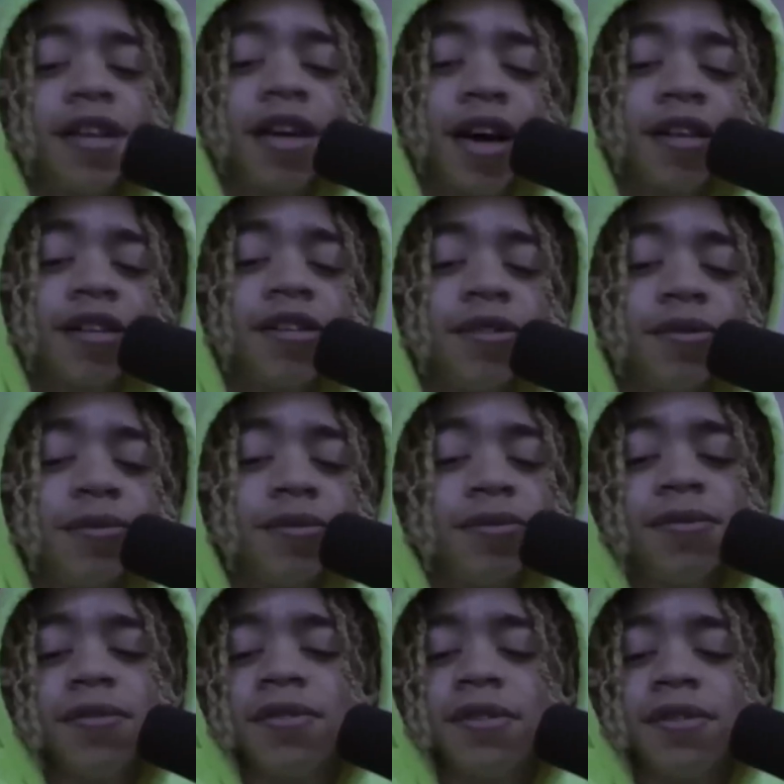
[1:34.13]
of not
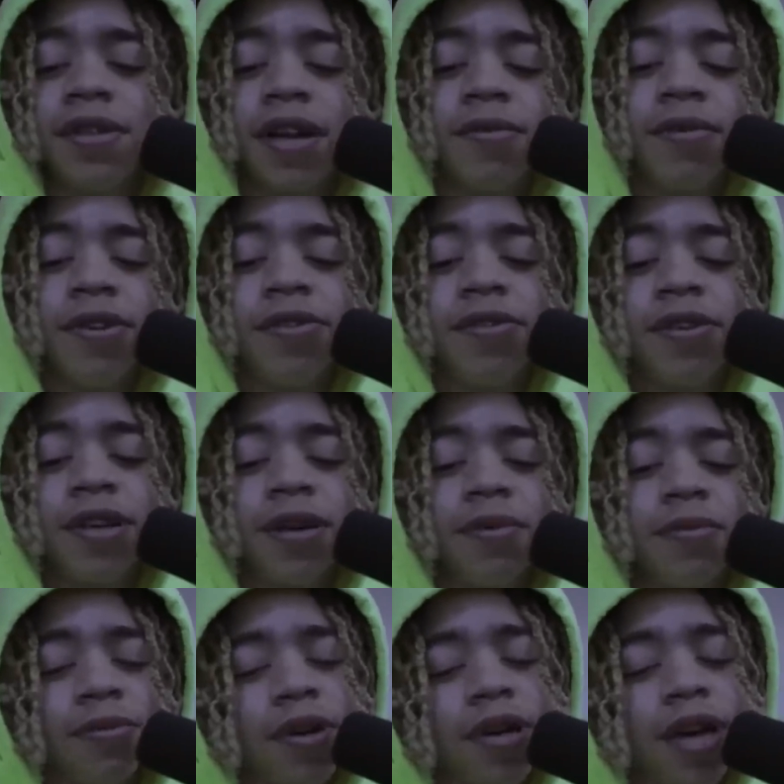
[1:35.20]
being there for him and
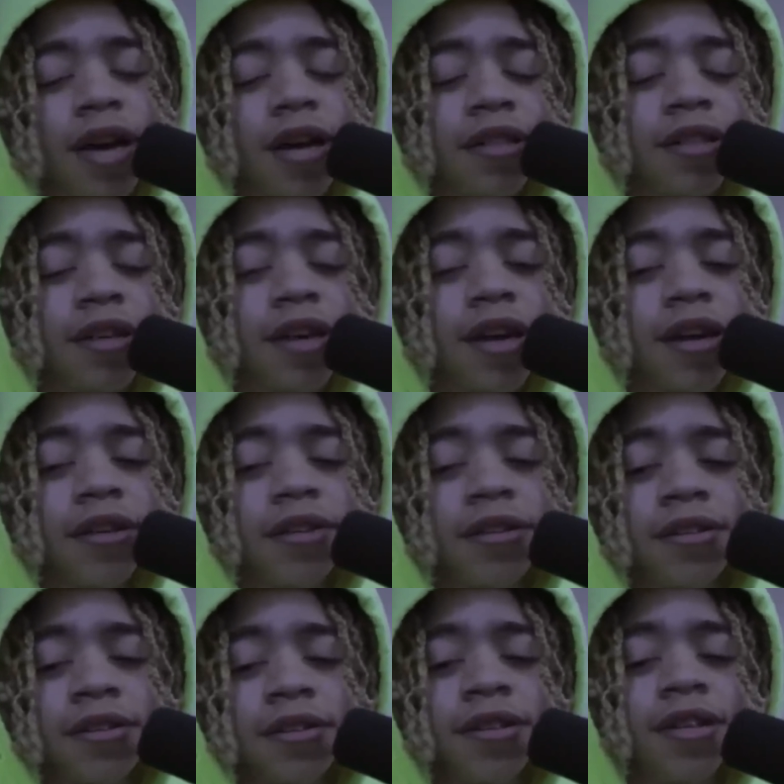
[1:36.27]
treating him poorly
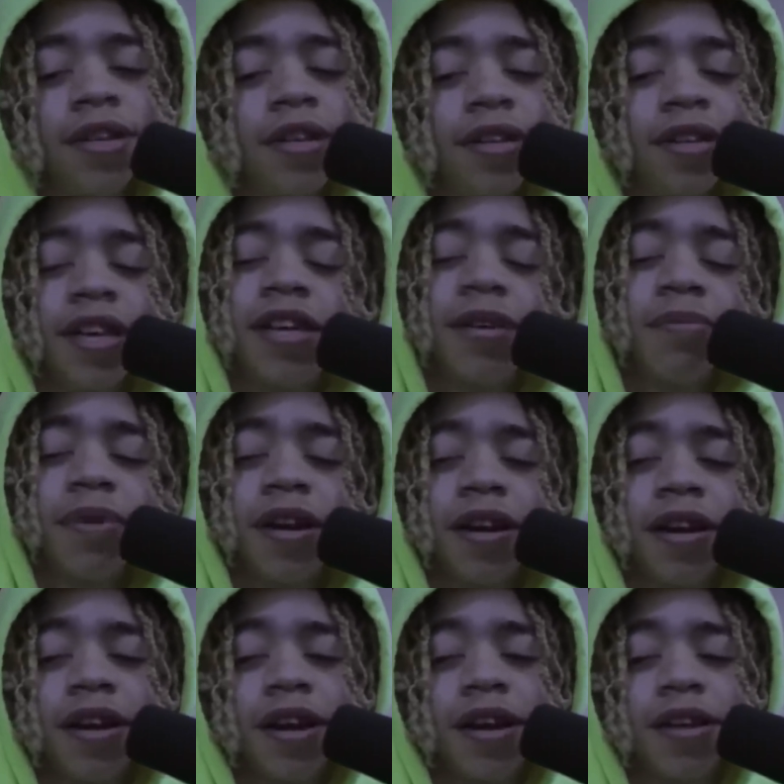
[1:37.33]
throughout his childhood.
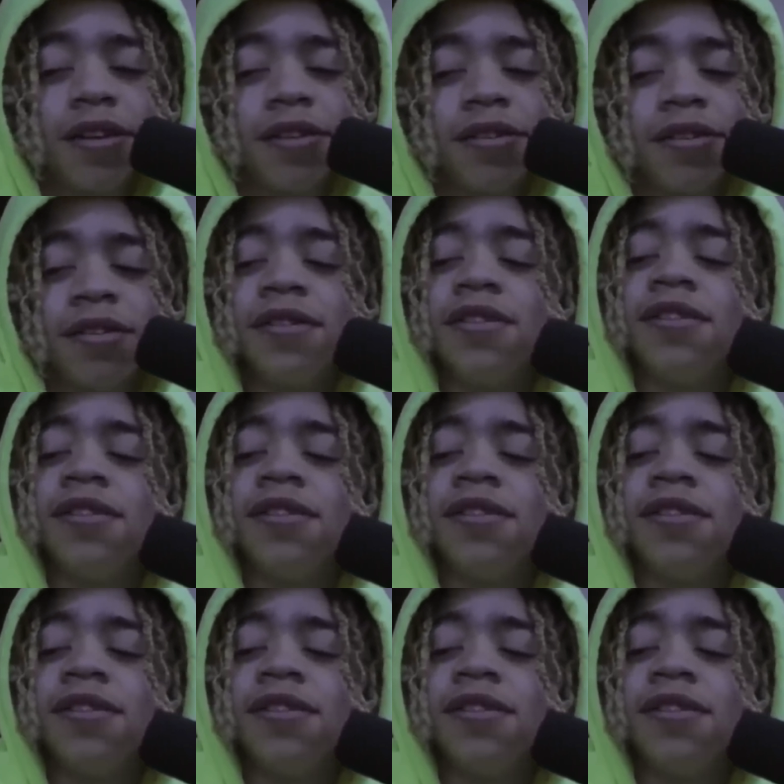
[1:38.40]
This